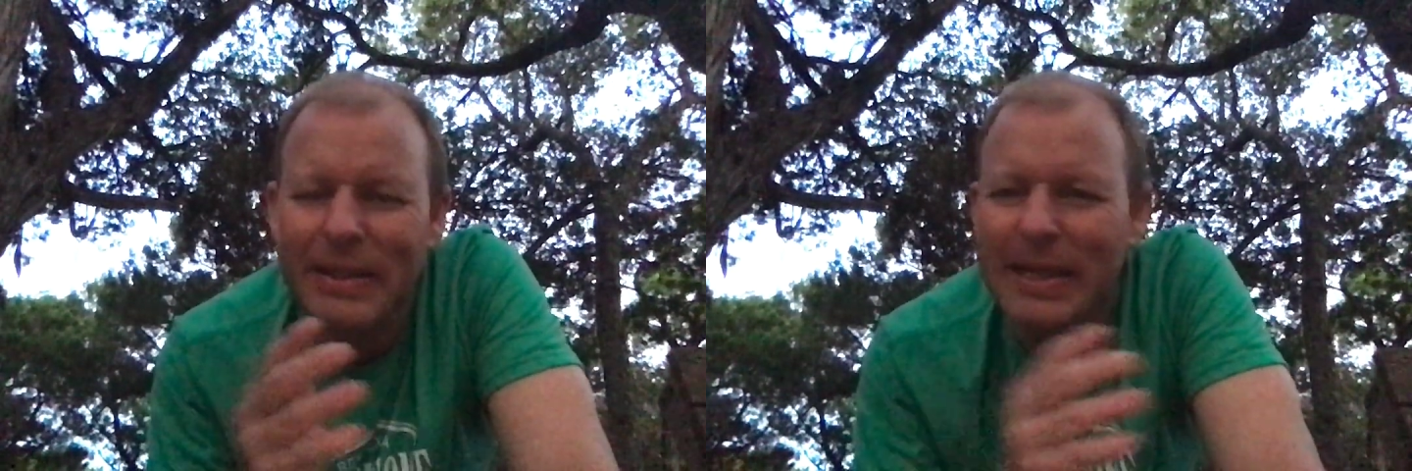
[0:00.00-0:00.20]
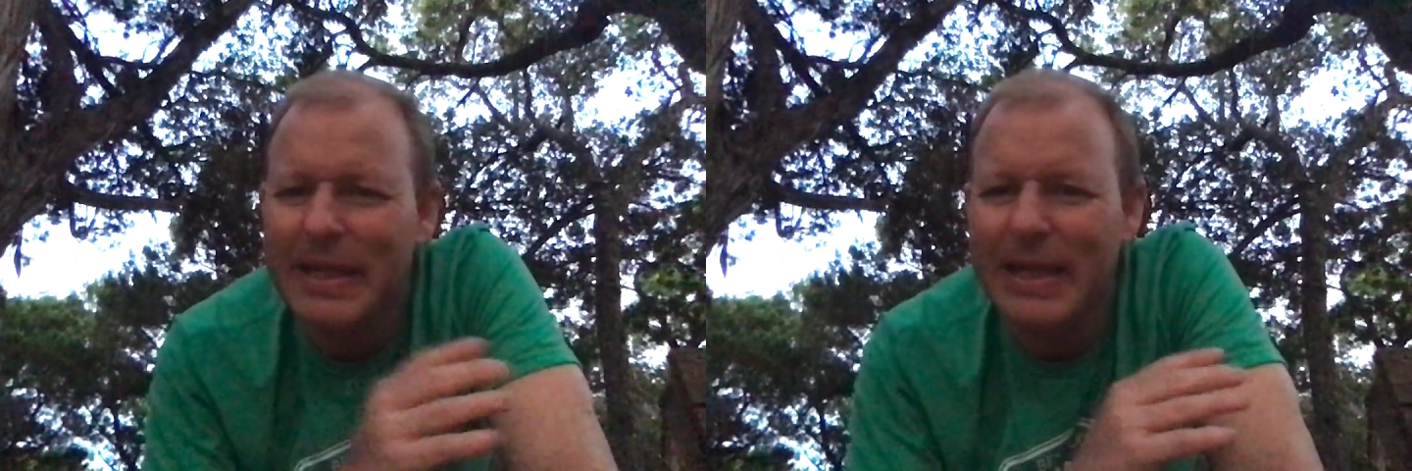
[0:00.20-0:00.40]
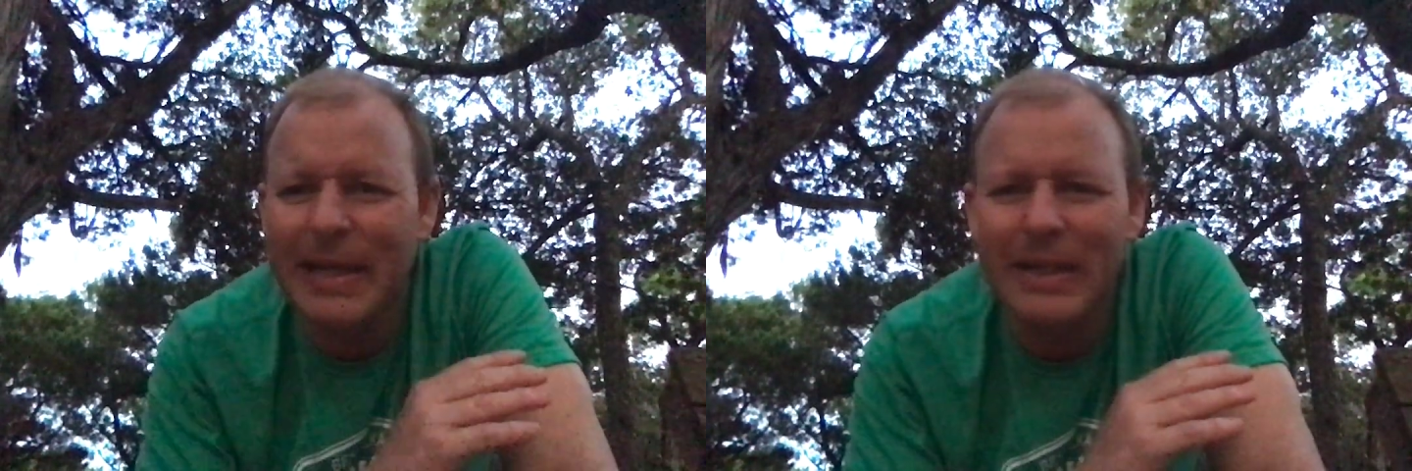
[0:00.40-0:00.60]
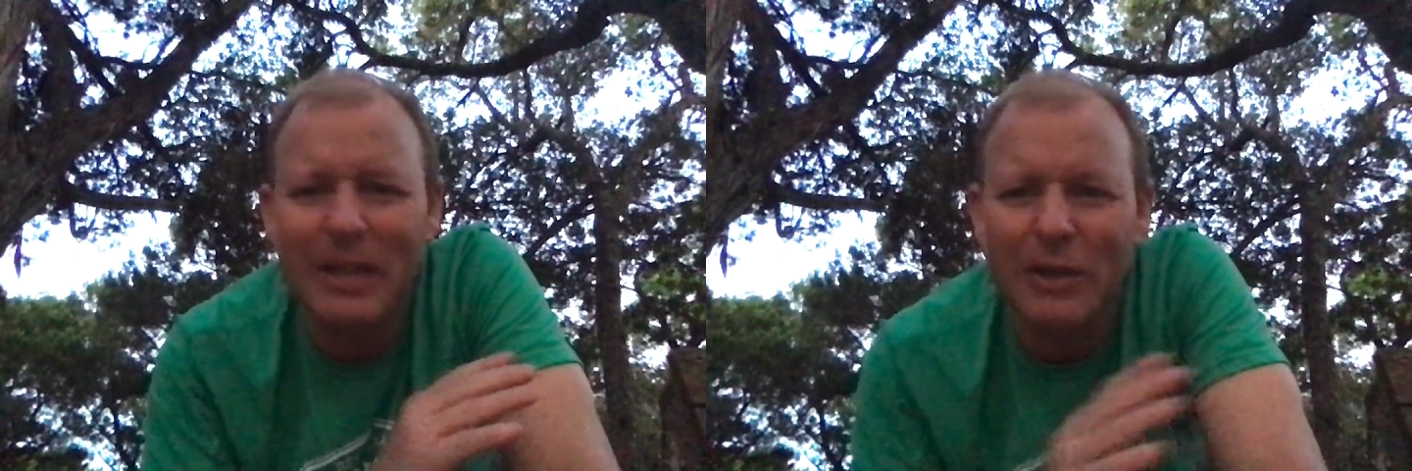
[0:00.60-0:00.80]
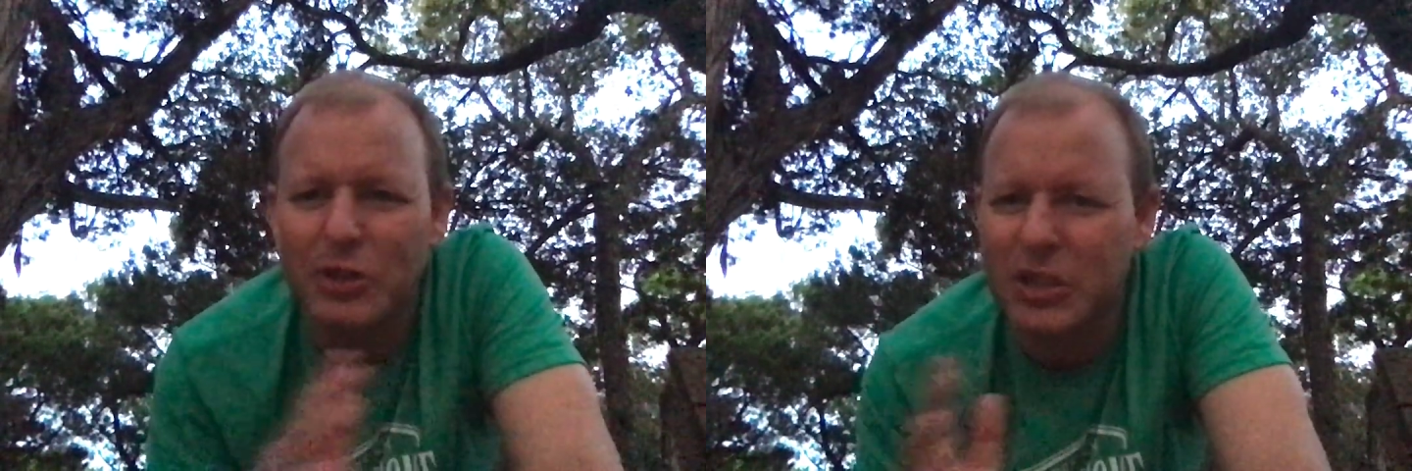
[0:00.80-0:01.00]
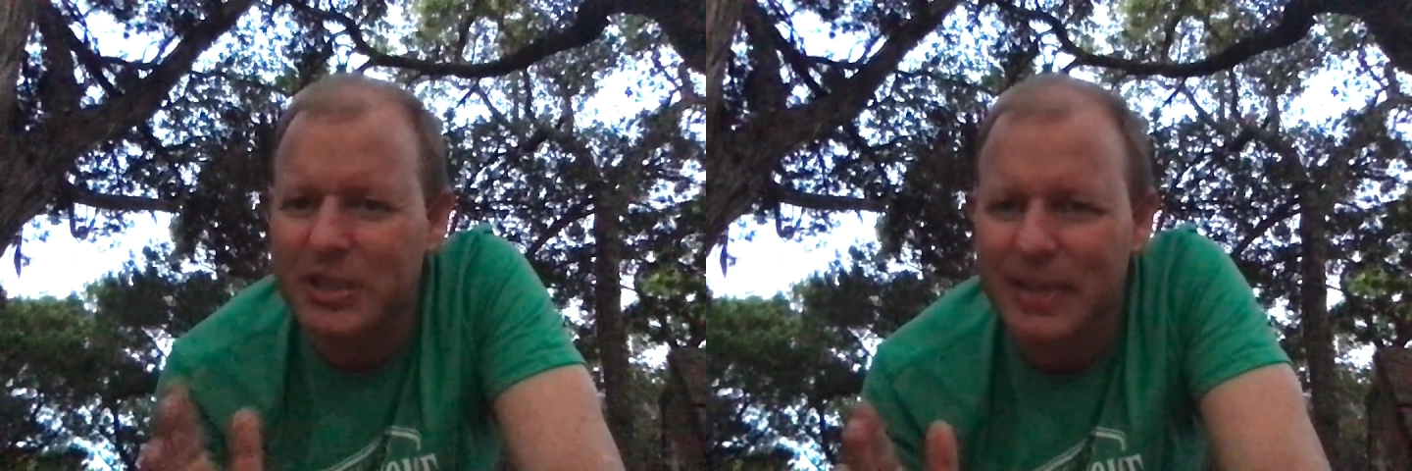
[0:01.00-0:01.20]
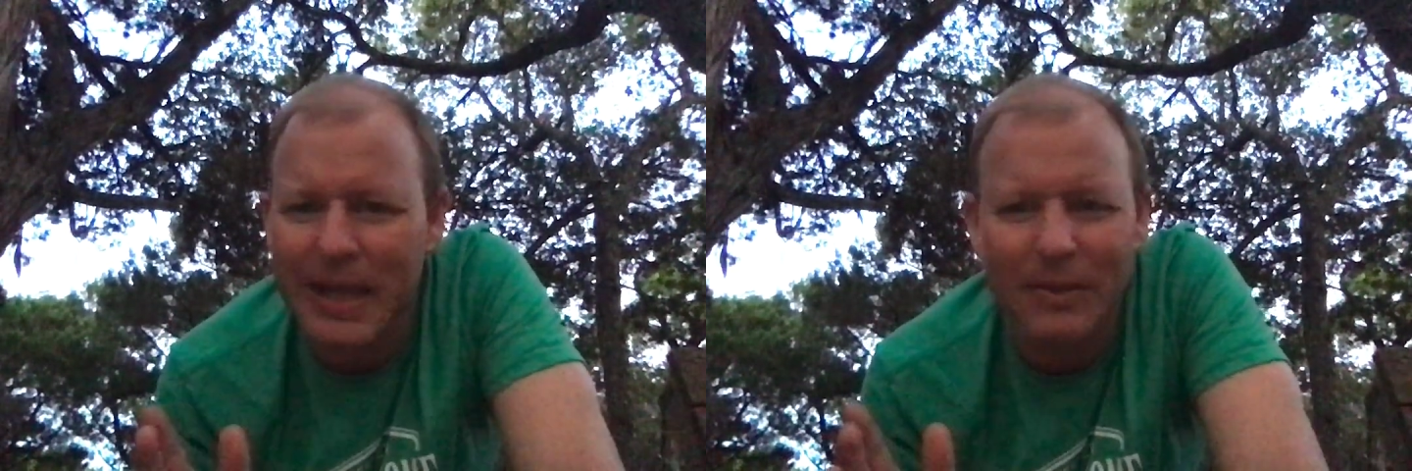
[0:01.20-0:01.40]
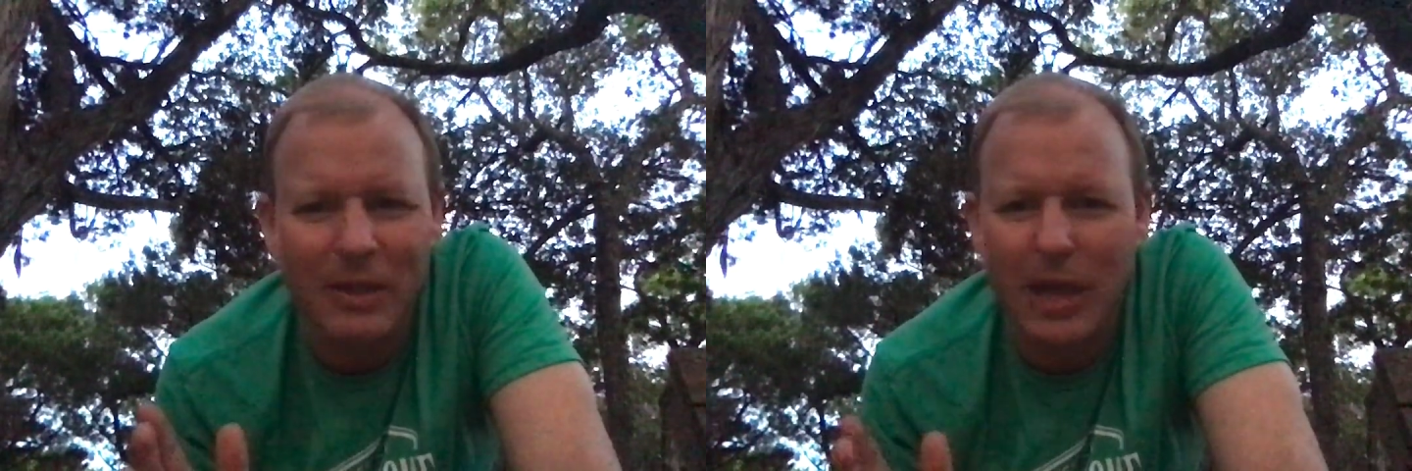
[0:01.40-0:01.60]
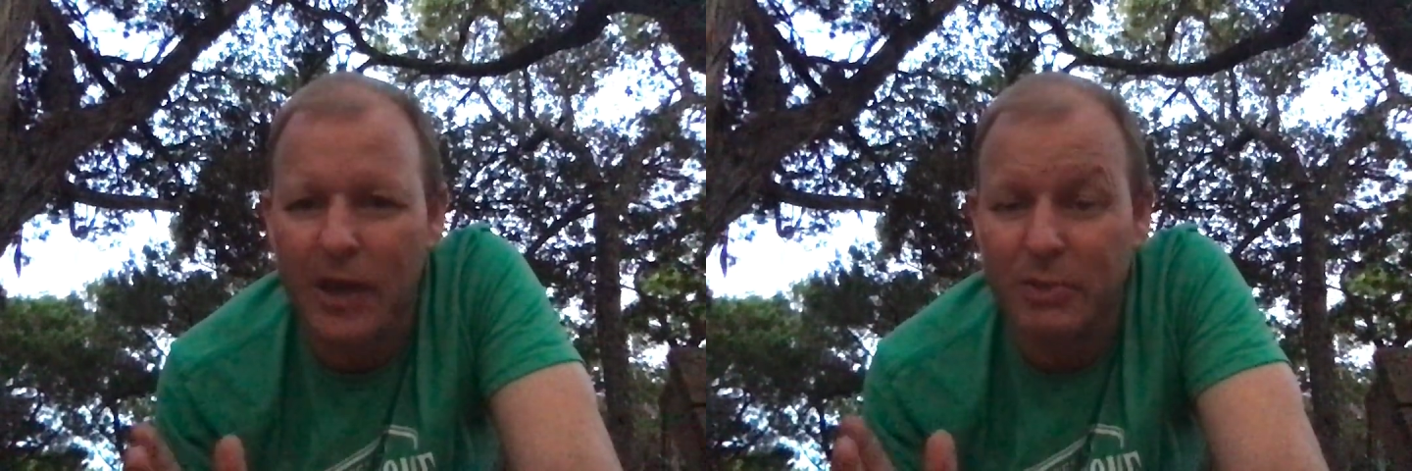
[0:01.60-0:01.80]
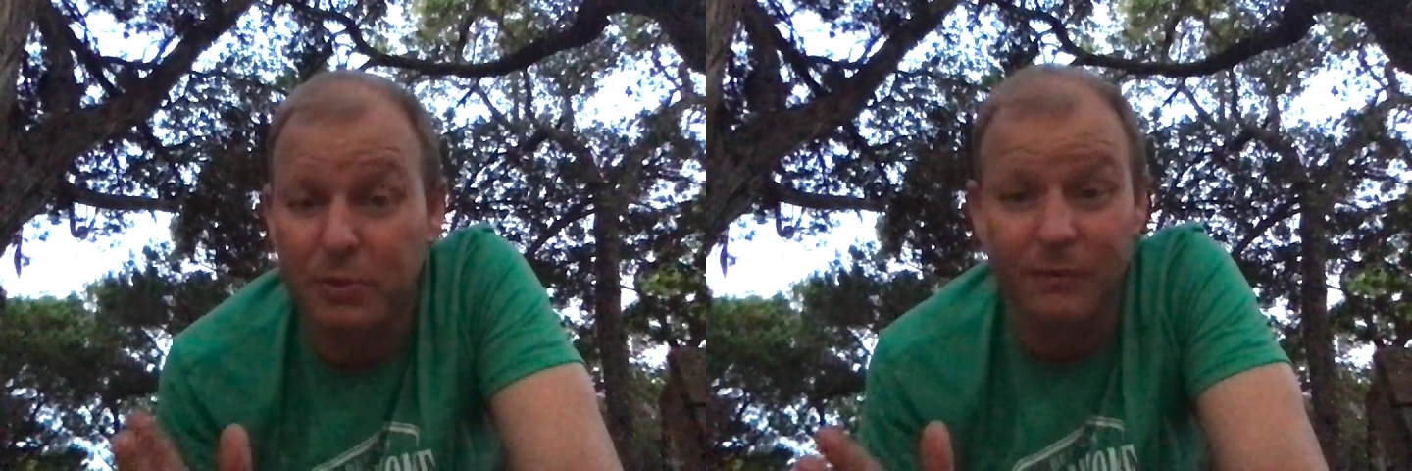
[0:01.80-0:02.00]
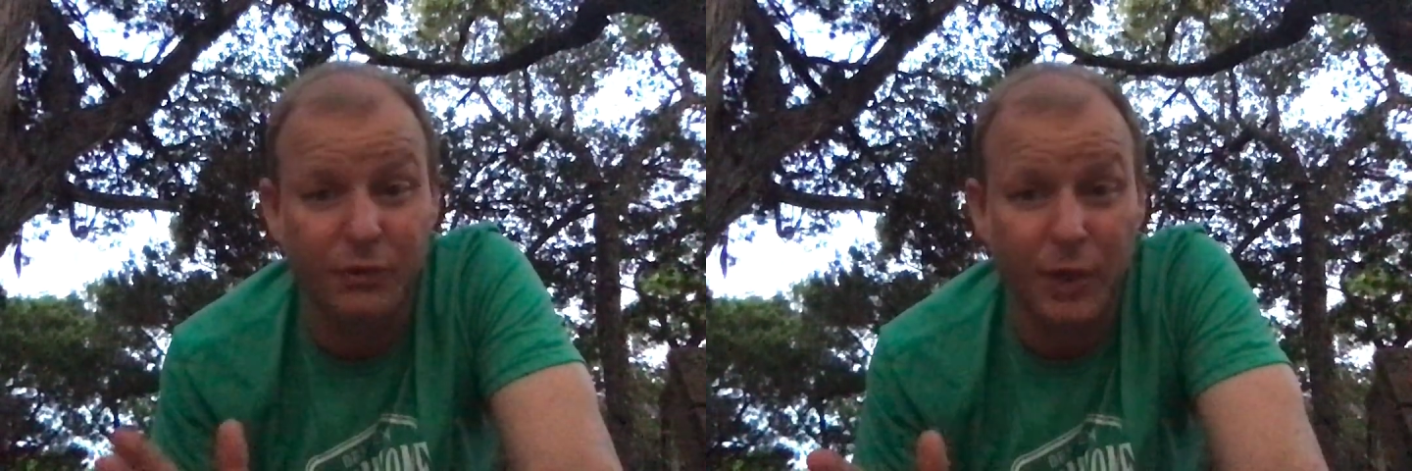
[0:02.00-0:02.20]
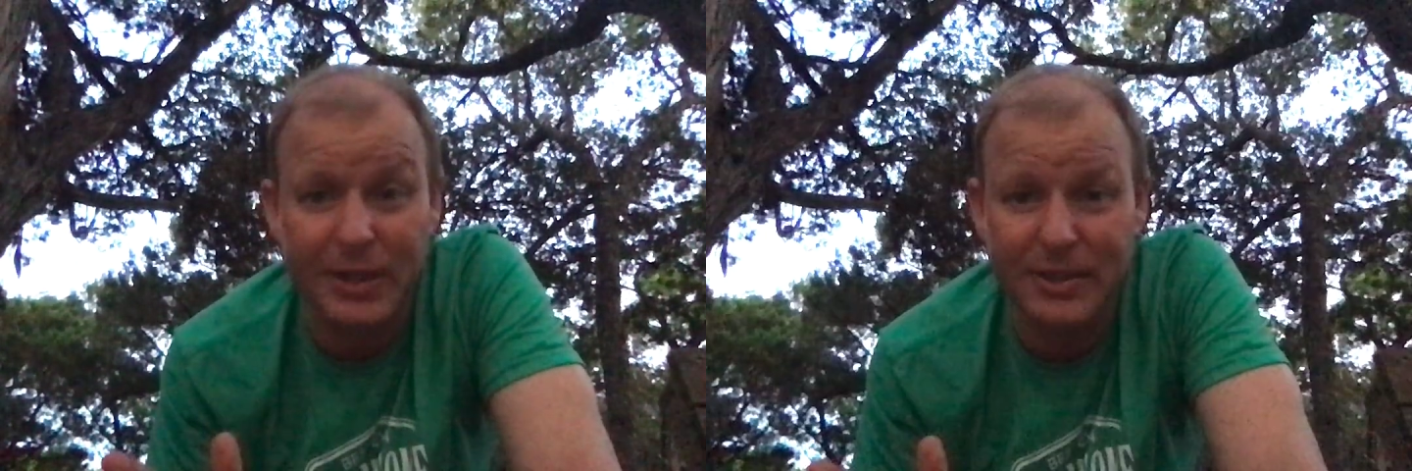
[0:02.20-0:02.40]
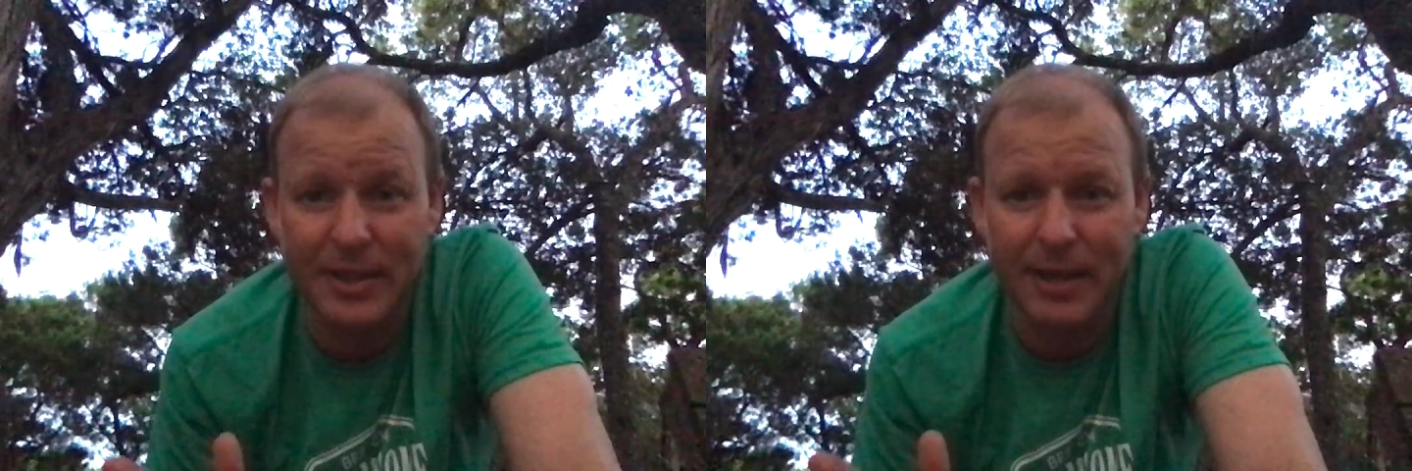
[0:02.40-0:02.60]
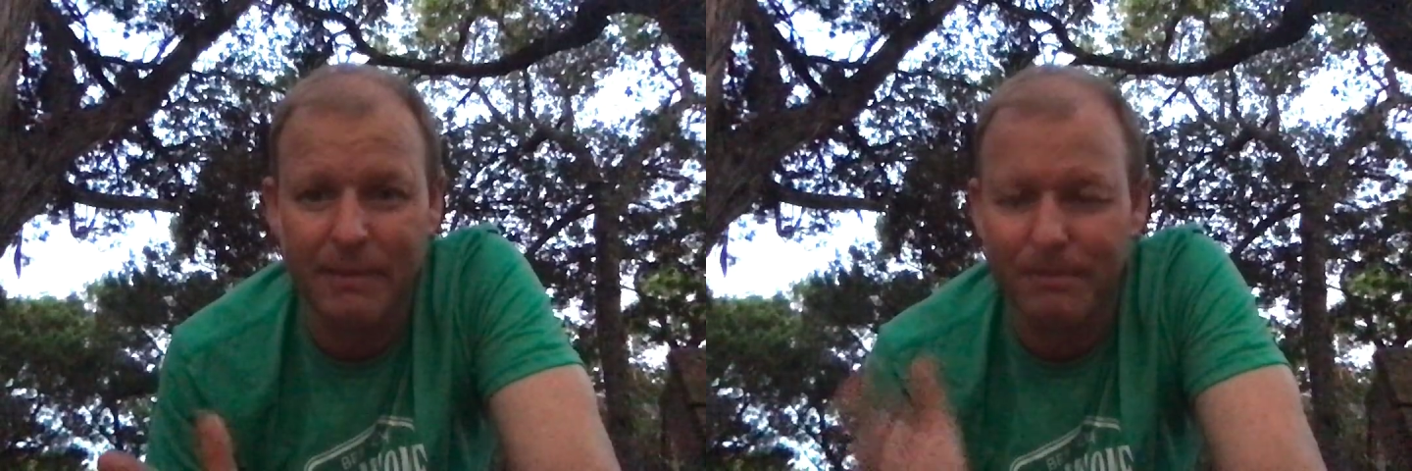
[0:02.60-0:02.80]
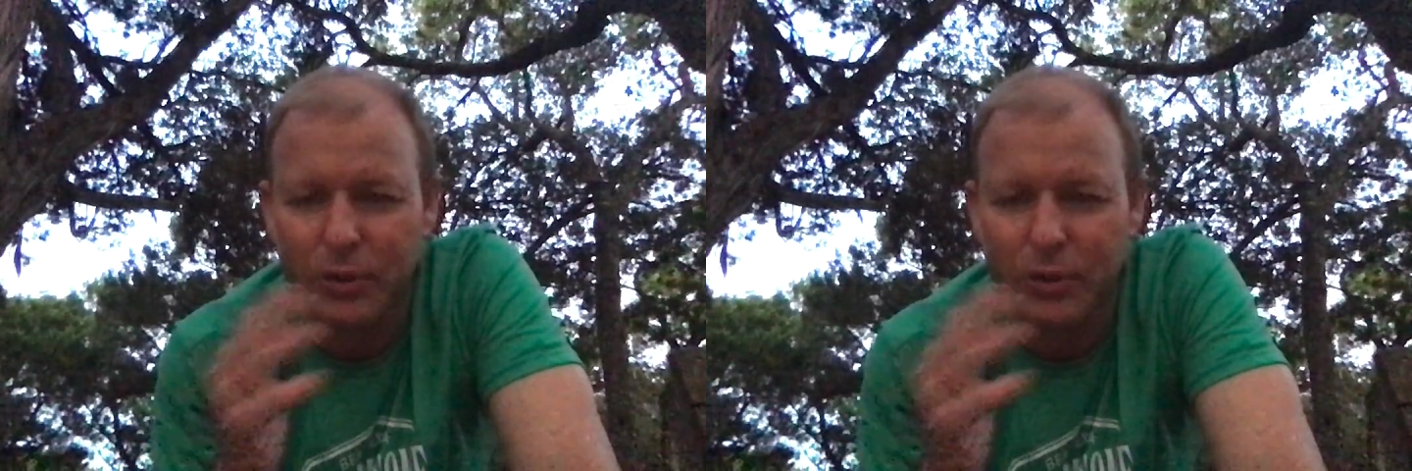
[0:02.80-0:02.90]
he didn't understand the gospel of grace yet.